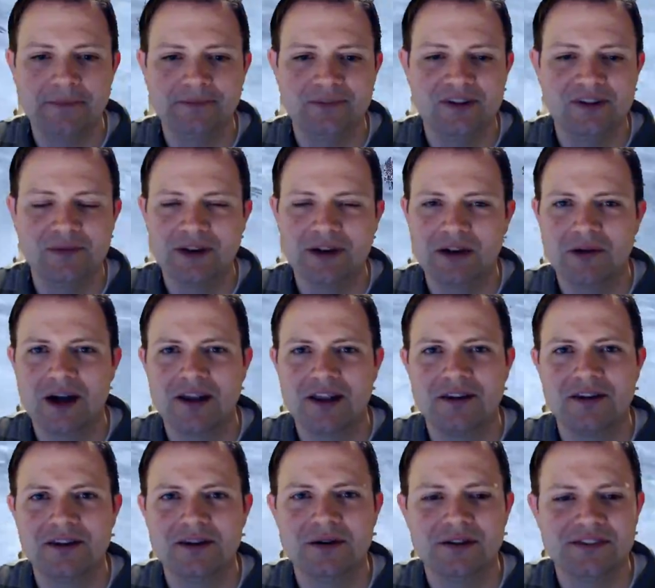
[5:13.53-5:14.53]
Seems like a lot of
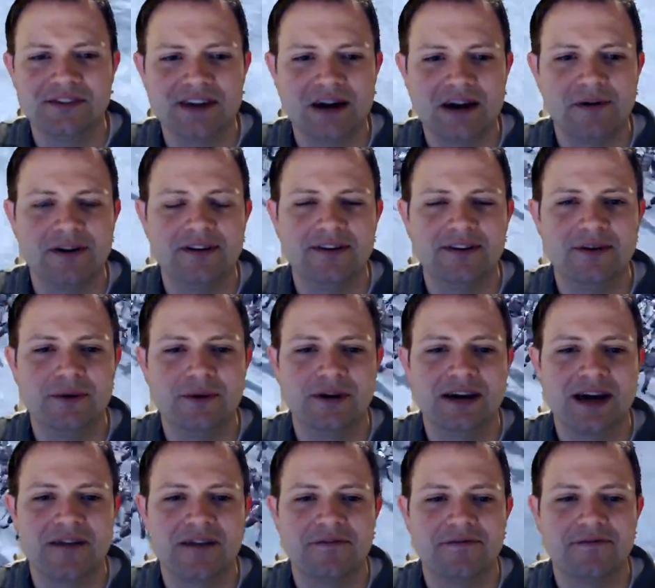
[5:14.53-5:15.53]
their units that I run into are
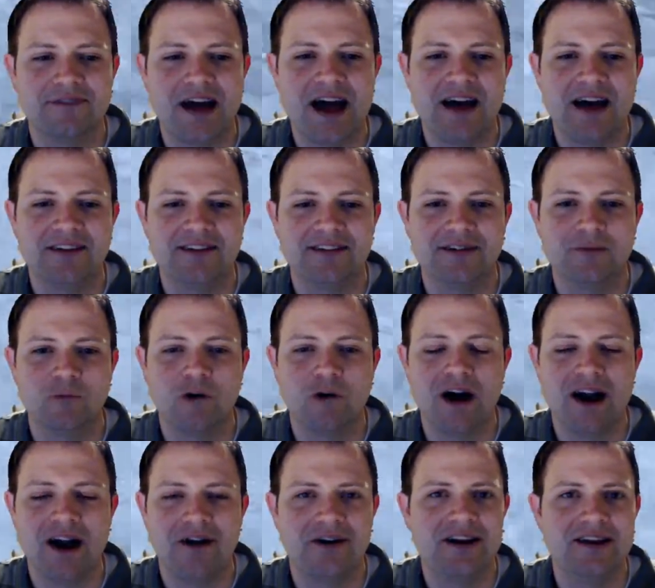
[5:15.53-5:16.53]
kind of fast and
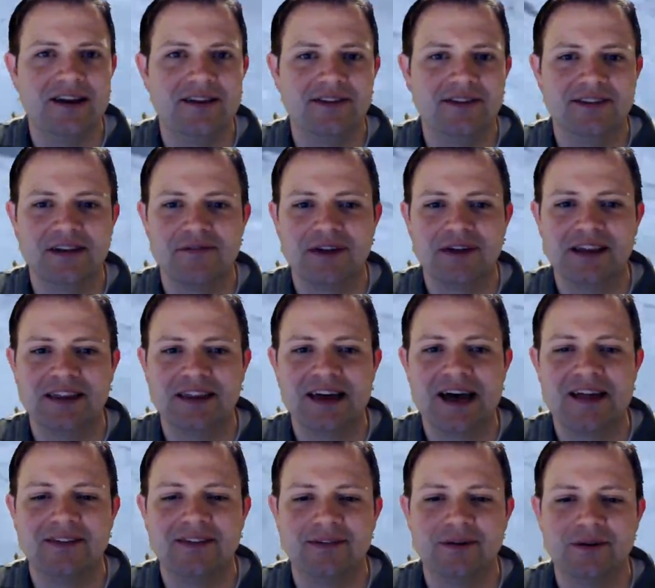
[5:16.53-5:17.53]
wiry and stuff like
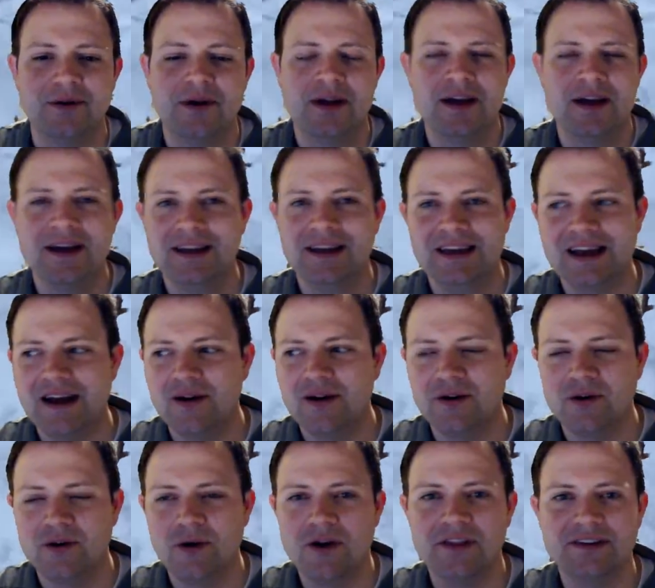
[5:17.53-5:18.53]
that. So again, I
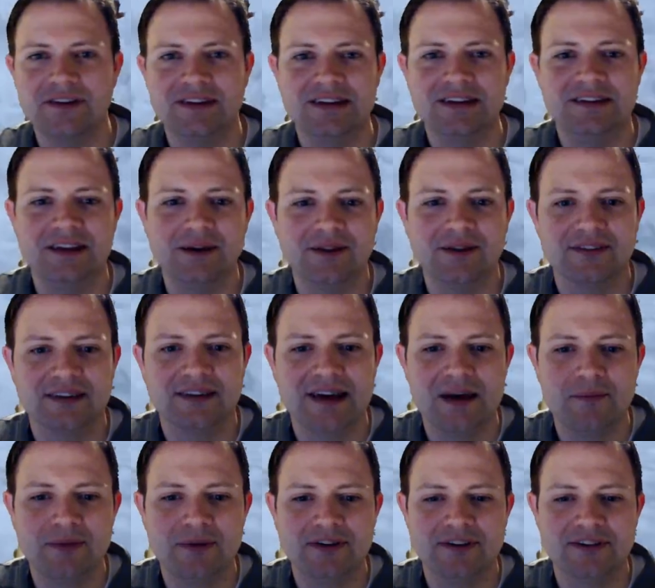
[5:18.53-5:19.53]
don't know all the details
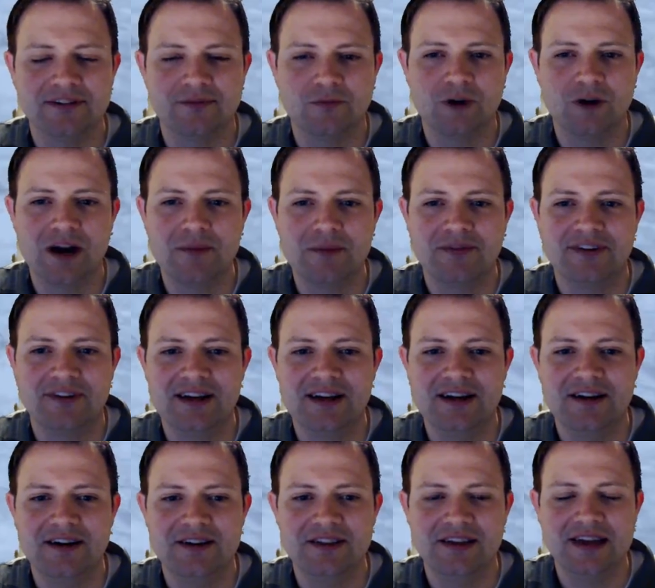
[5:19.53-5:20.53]
yet, but just what I'm seeing
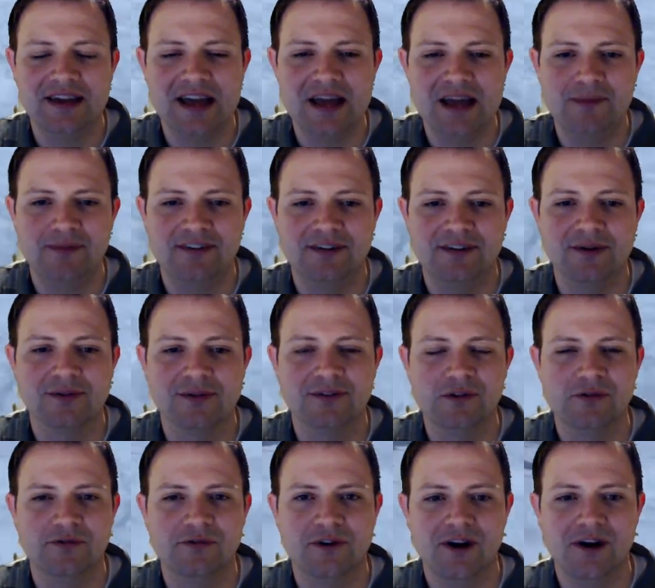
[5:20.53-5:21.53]
here in the game still
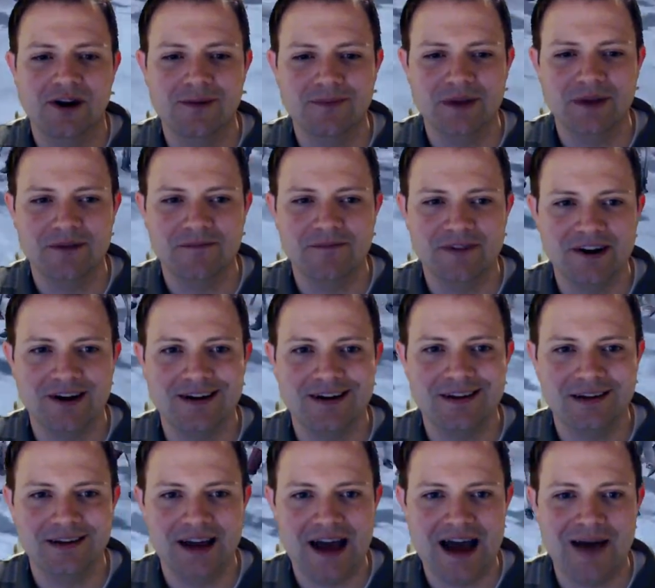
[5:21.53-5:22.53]
so far, I'm
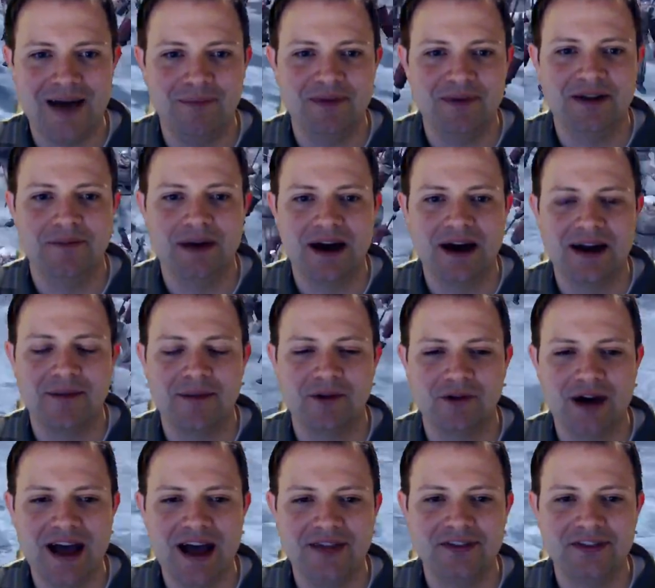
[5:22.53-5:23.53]
very happy about. I'm
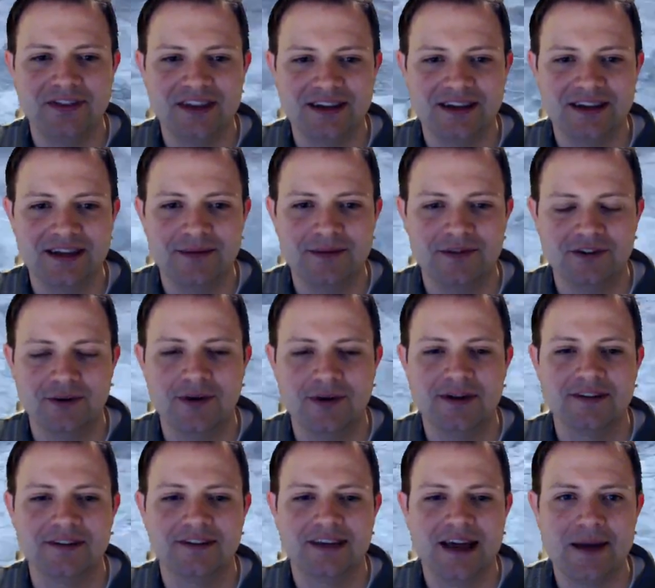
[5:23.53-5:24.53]
glad that they keep
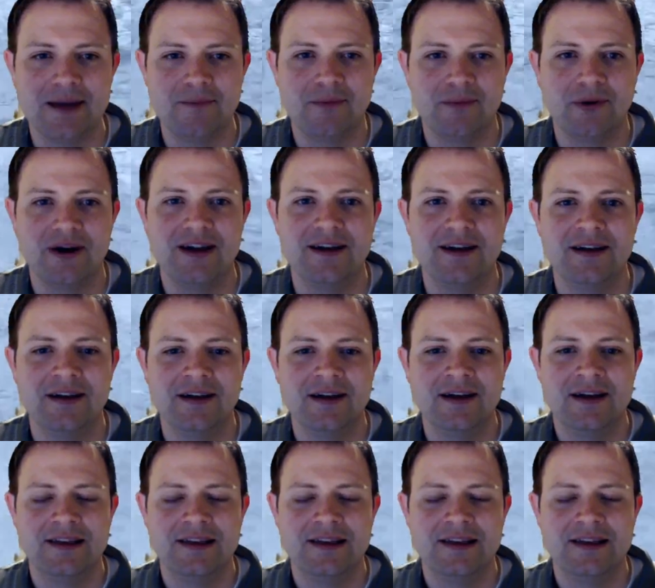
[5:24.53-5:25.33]
showing us gameplay.